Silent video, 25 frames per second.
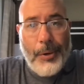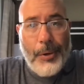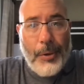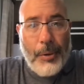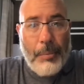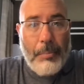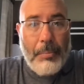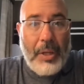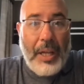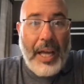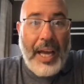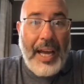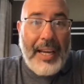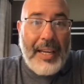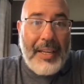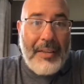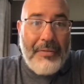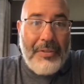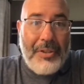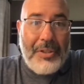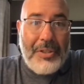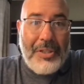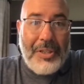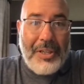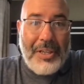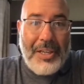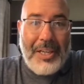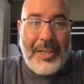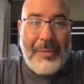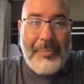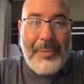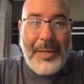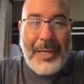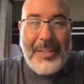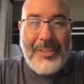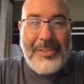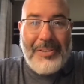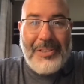or black if you're talking
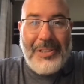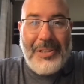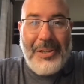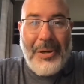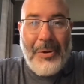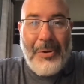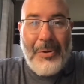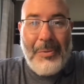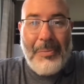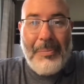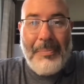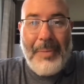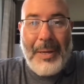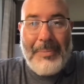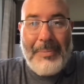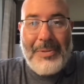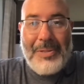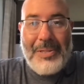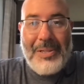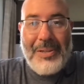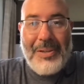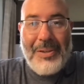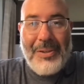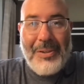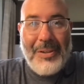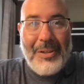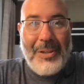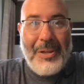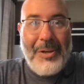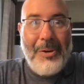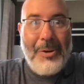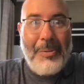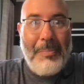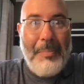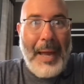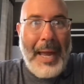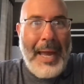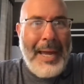about Coke Pepsi or
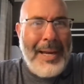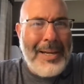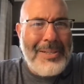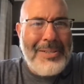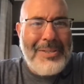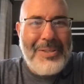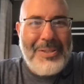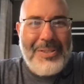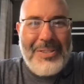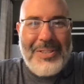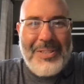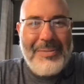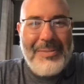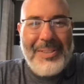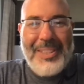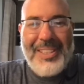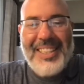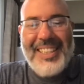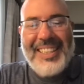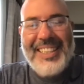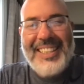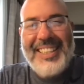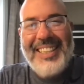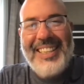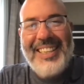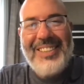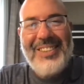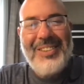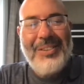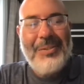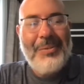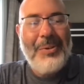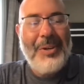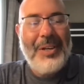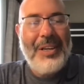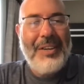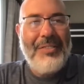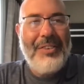Coke Max or something like that, or
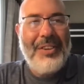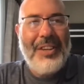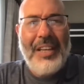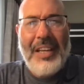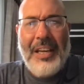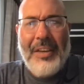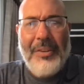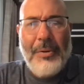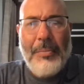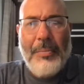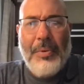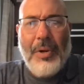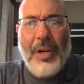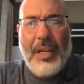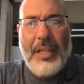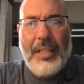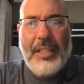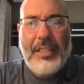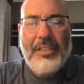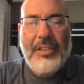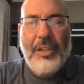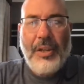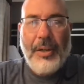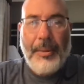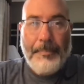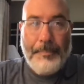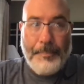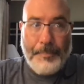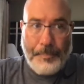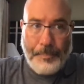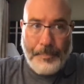whatever the other products are.